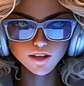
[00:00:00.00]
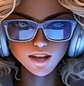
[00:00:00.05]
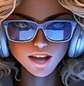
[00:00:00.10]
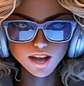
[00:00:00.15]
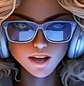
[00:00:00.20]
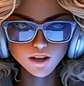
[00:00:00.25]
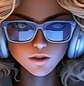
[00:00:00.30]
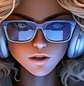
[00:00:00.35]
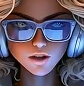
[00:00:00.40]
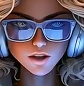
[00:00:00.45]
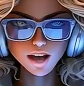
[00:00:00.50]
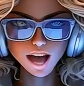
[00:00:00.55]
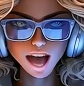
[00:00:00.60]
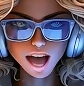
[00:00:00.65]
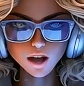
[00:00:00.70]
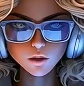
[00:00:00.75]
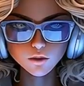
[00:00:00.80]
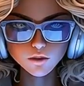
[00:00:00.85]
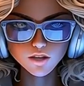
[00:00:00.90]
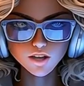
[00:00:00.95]
They can tell
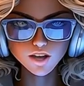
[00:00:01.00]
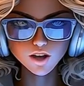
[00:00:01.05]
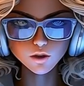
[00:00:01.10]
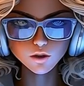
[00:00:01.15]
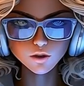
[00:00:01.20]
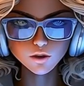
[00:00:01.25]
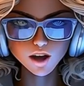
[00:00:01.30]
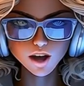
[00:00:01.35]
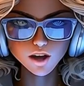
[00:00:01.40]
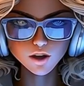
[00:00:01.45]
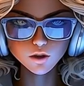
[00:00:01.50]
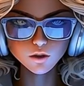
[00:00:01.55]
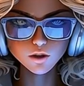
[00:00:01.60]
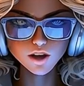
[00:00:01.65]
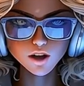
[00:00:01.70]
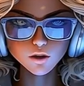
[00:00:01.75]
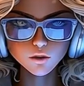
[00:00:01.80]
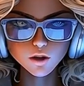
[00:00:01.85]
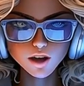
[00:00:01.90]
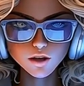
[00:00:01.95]
us what is going on
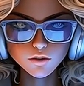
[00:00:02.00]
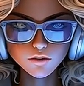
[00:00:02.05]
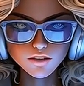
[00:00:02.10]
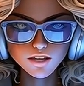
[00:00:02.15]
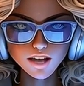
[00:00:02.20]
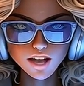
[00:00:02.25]
inside people's